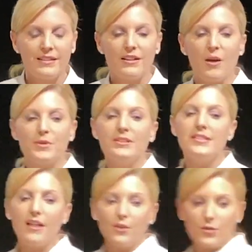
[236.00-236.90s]
Now I'm going to
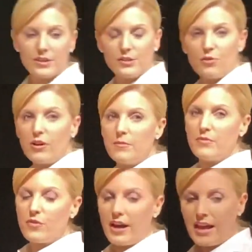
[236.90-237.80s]
tell a quick story
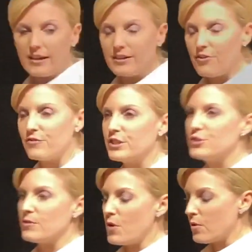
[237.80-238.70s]
before I hand it over to
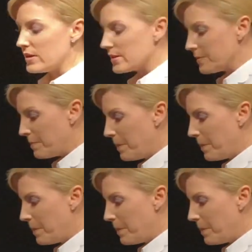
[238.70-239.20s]
Jim Owens.